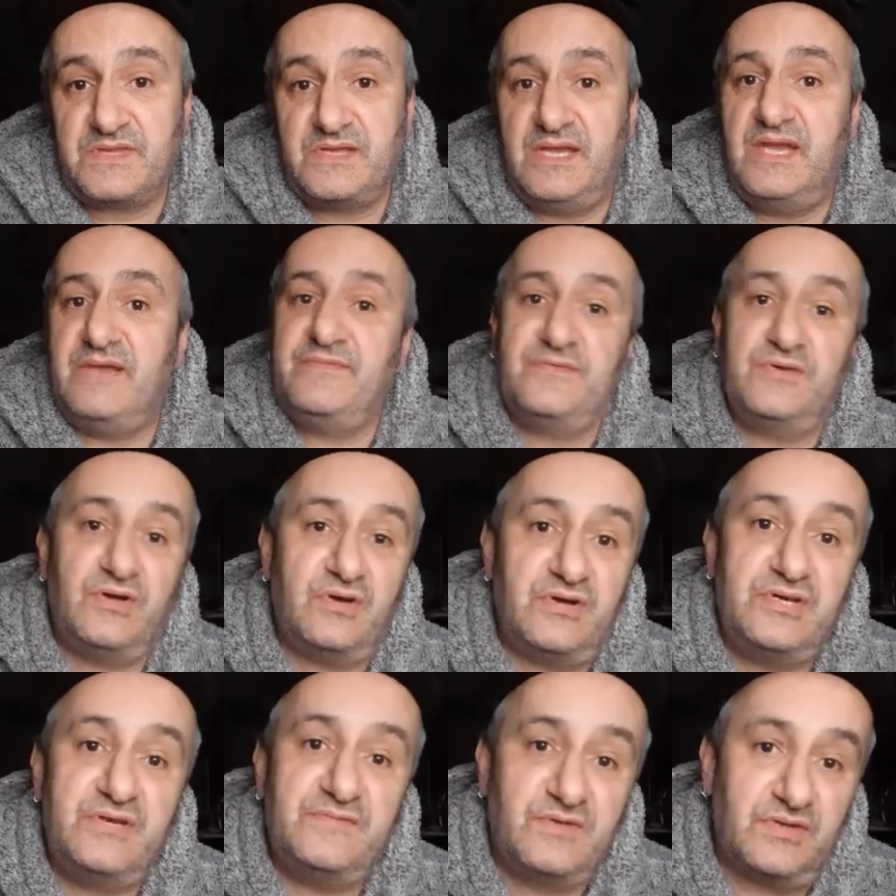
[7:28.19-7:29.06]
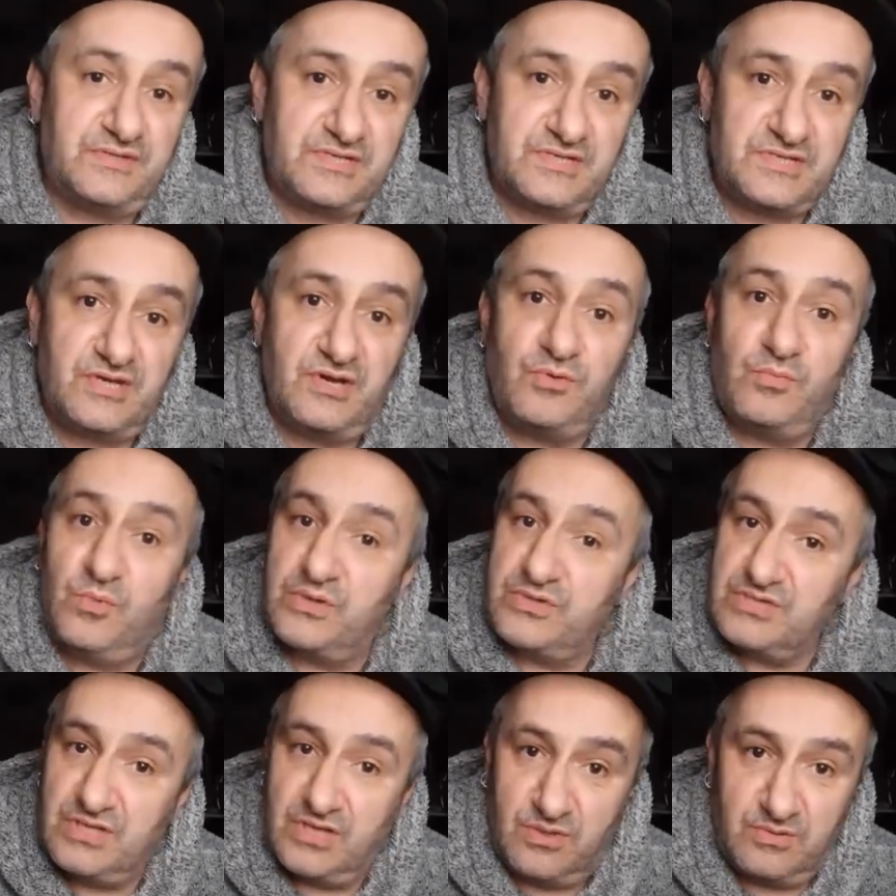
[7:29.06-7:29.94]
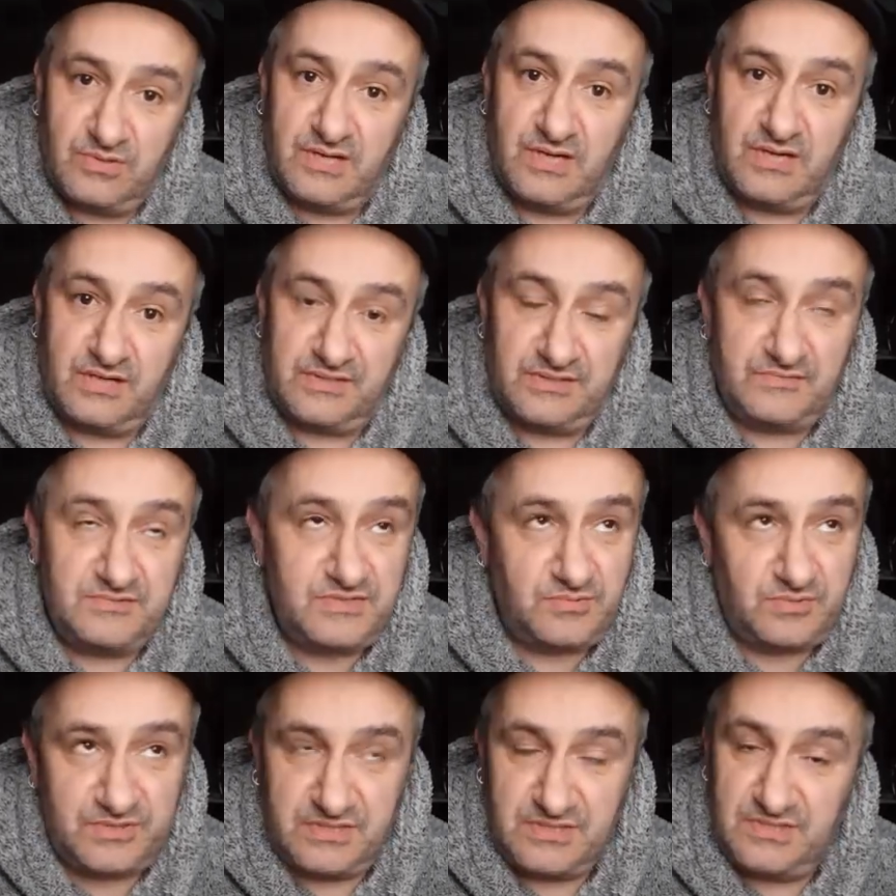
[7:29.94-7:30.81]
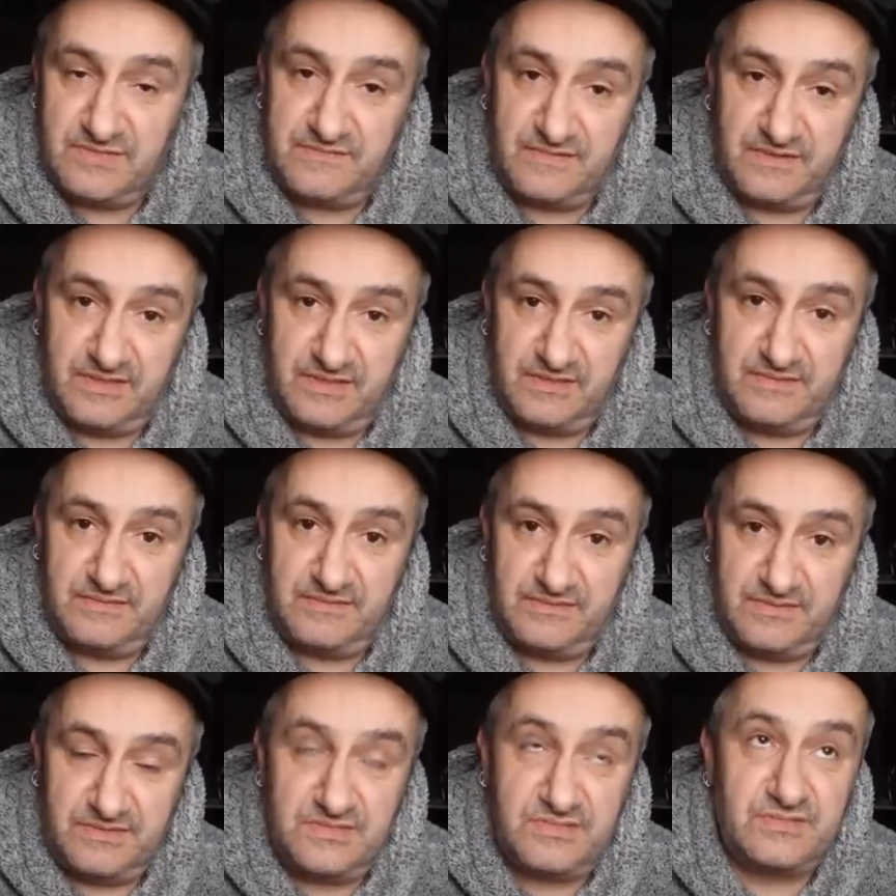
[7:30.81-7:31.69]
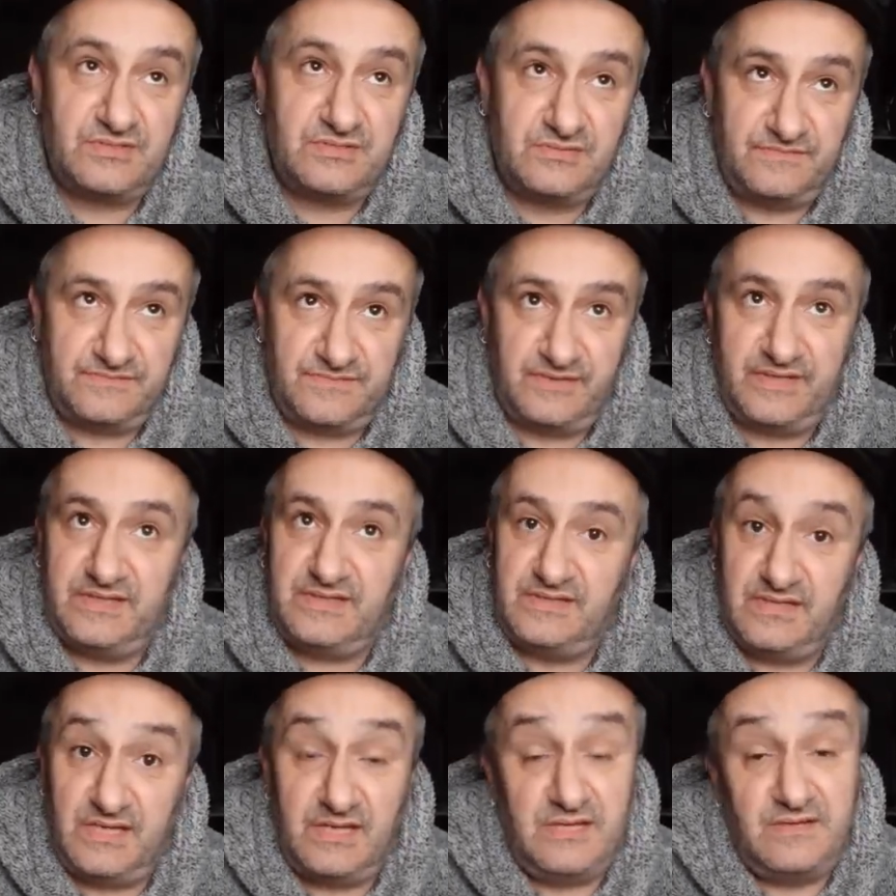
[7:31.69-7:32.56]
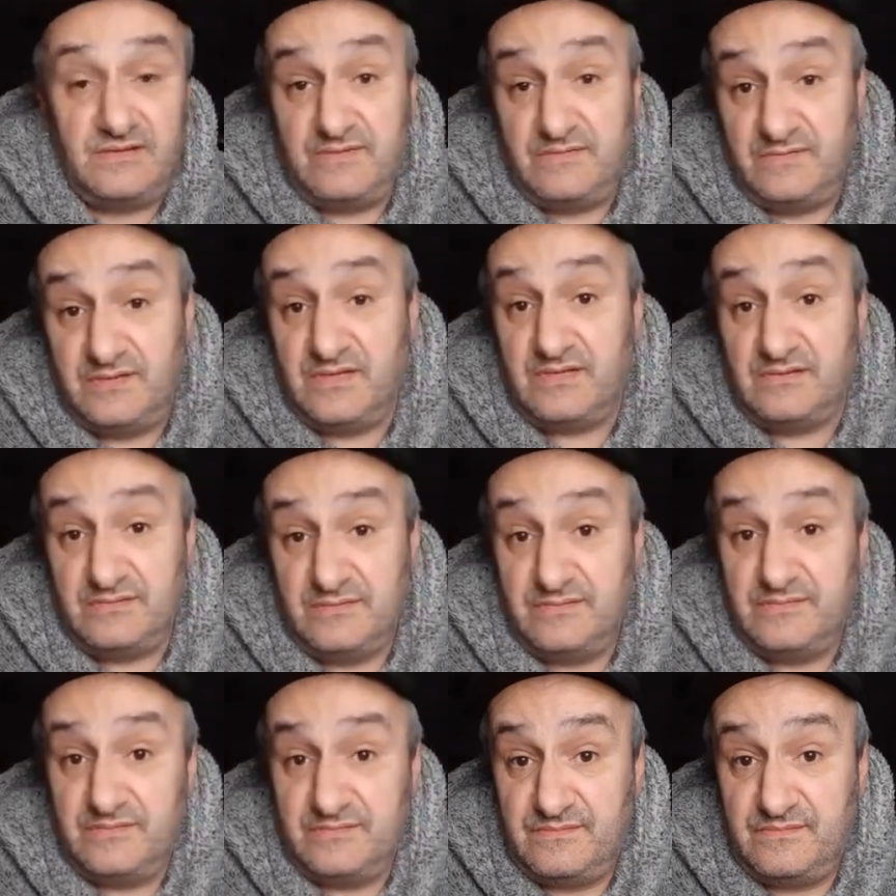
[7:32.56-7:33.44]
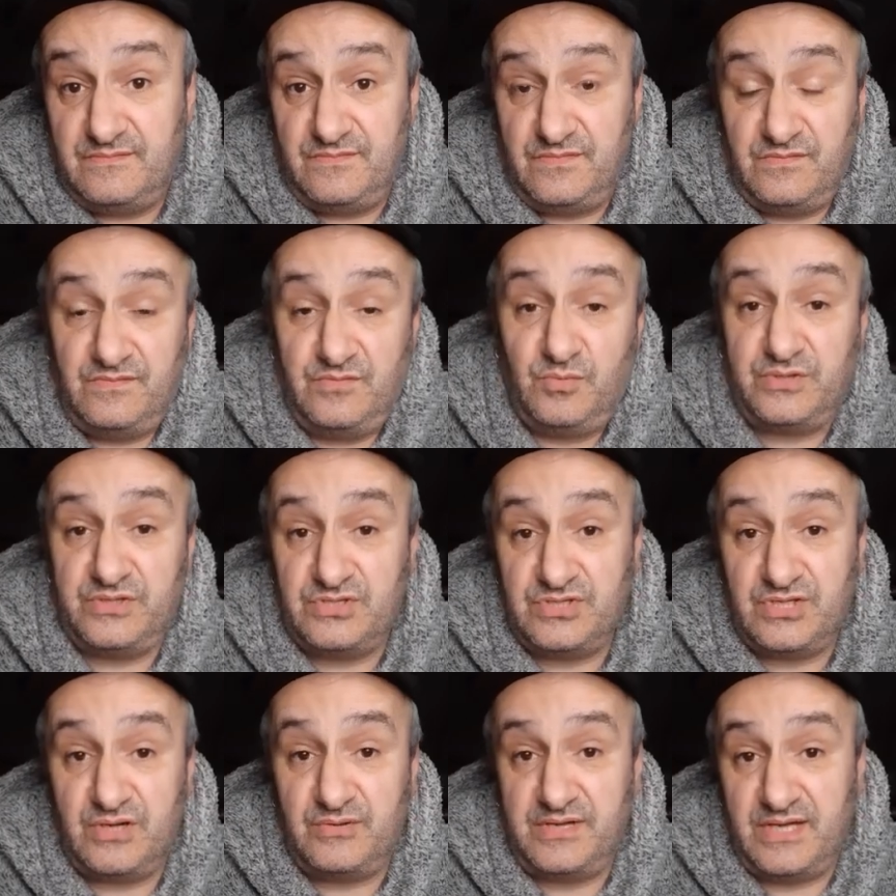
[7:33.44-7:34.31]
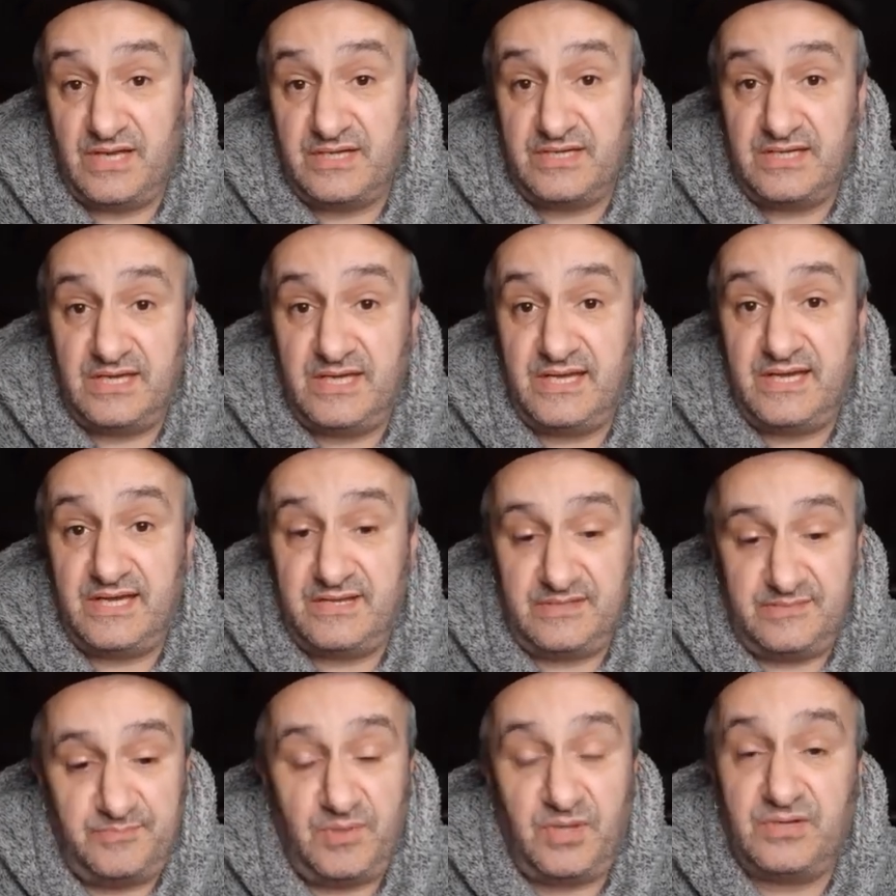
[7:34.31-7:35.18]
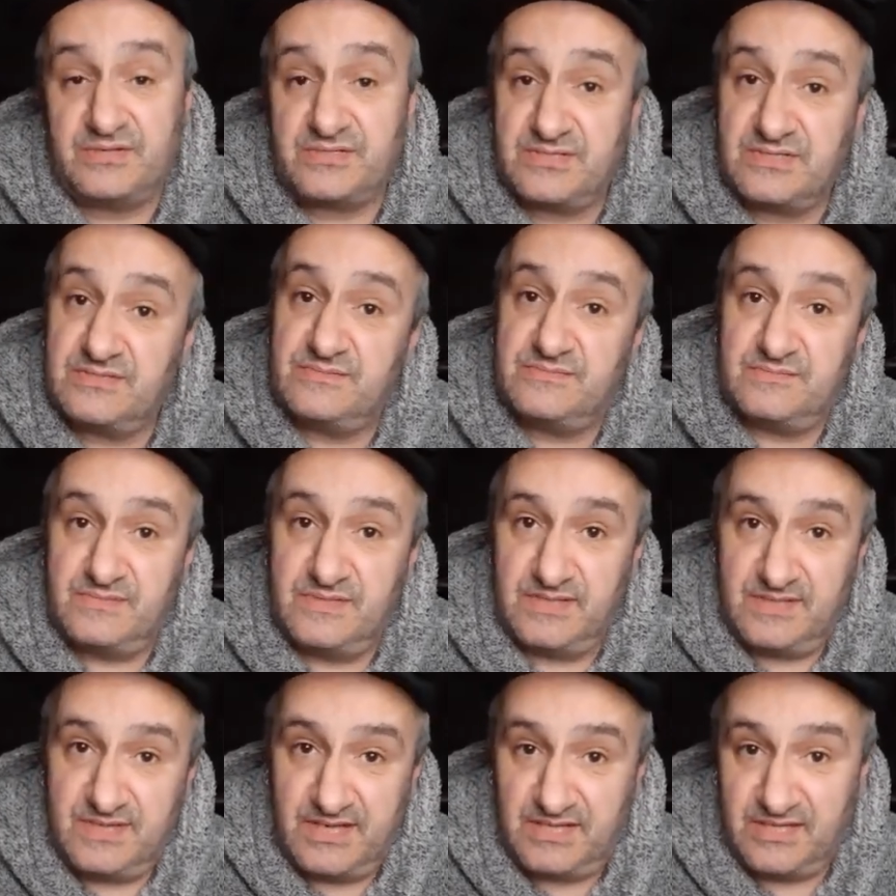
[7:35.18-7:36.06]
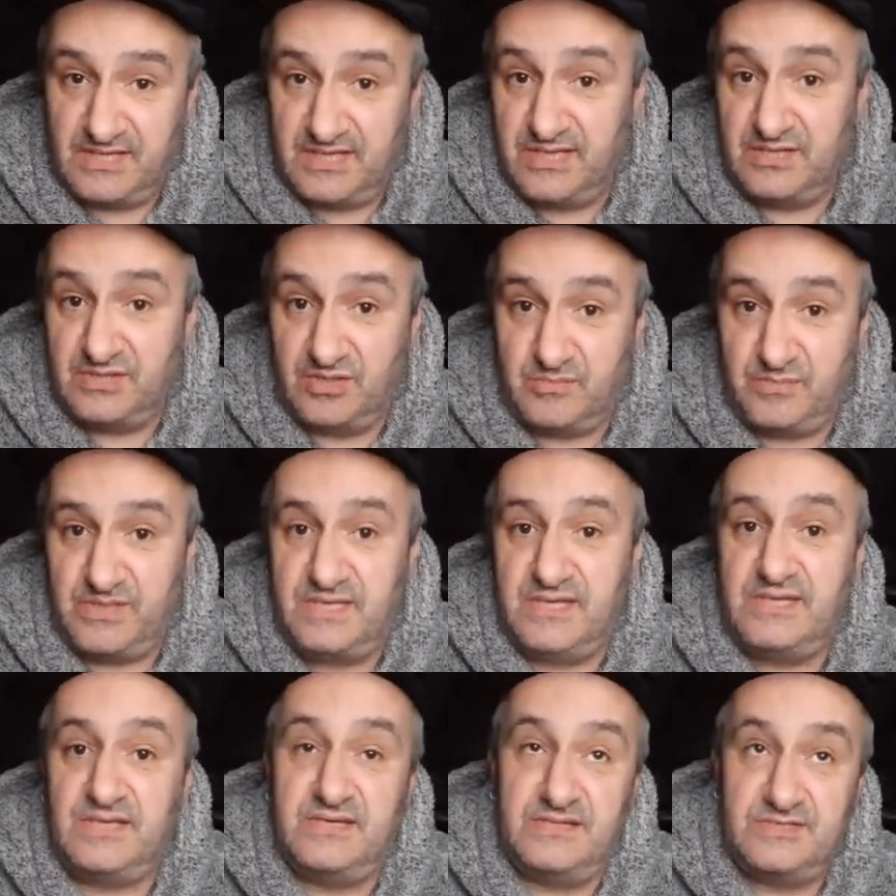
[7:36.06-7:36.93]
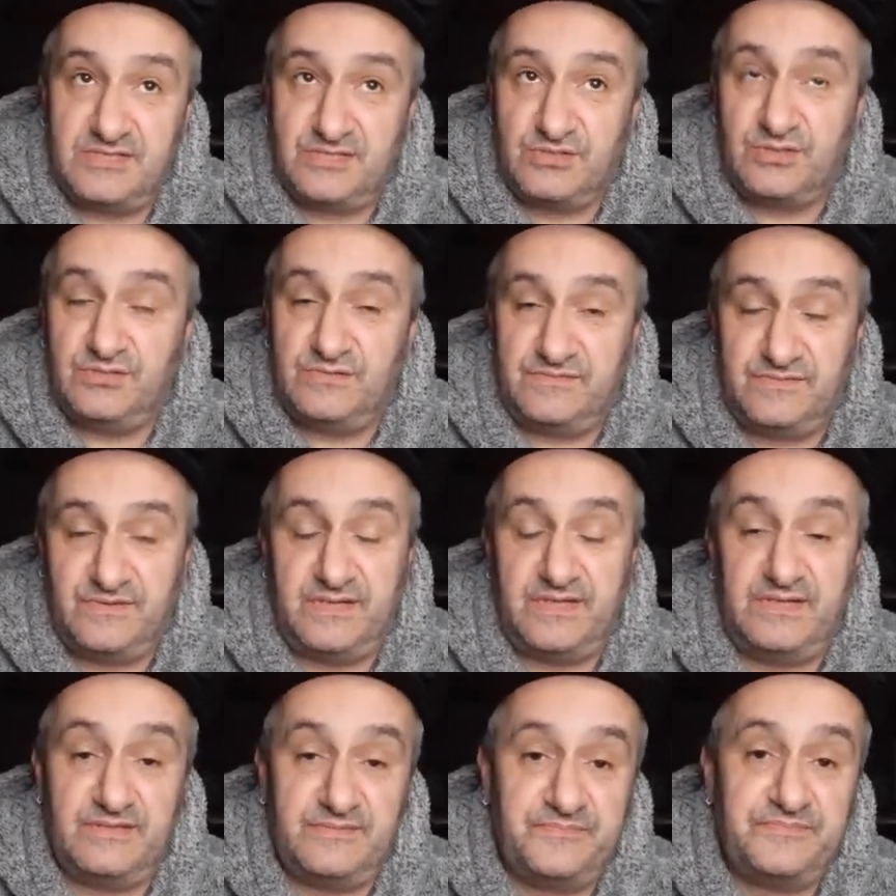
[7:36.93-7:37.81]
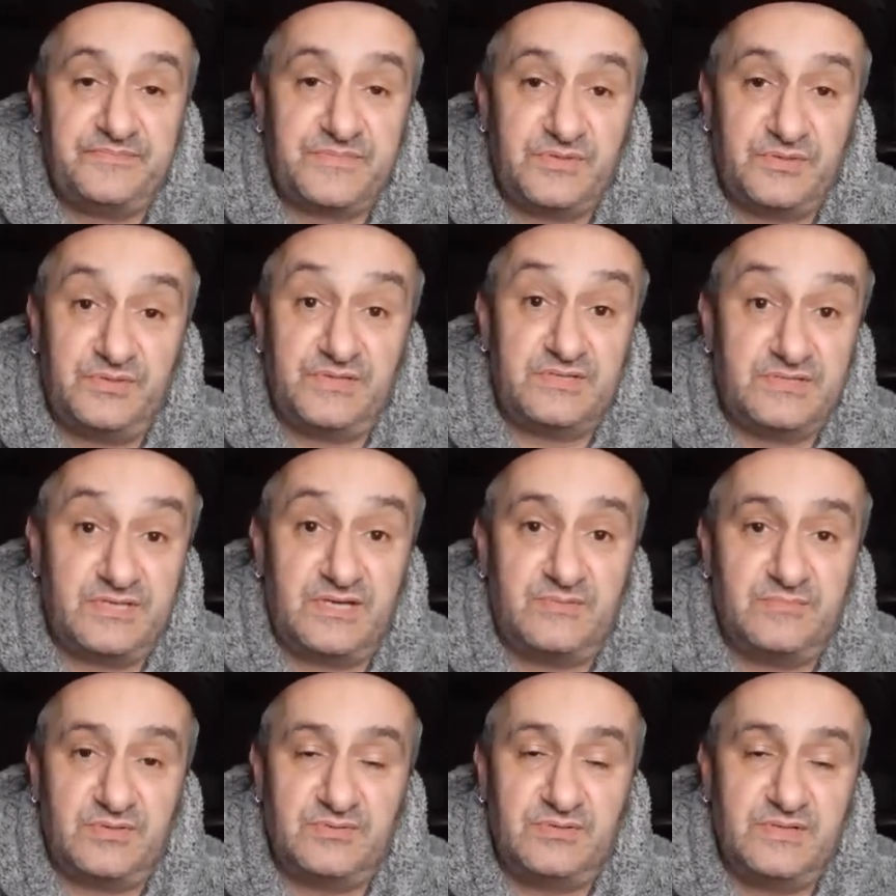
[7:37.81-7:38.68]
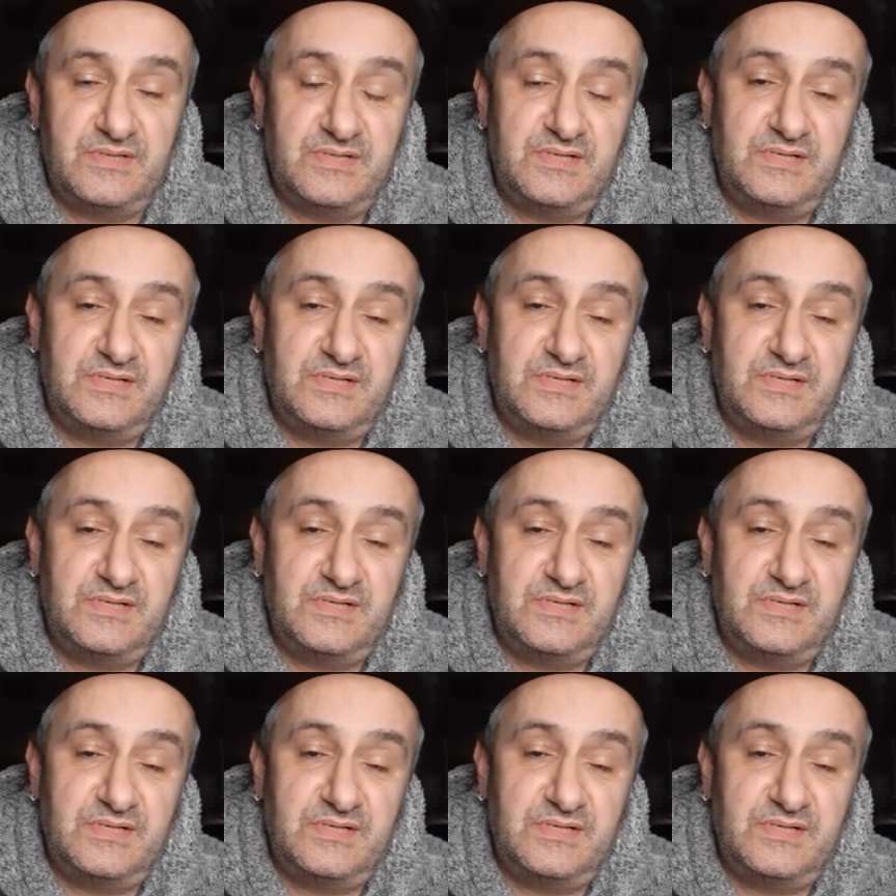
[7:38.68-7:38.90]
If not, and you've got DAZN, watch the whole card. Don't just watch this fight. This is a good fight. You know, if you want to show a young kid out of the box how to hit and not be hit, this is a good fight, good example.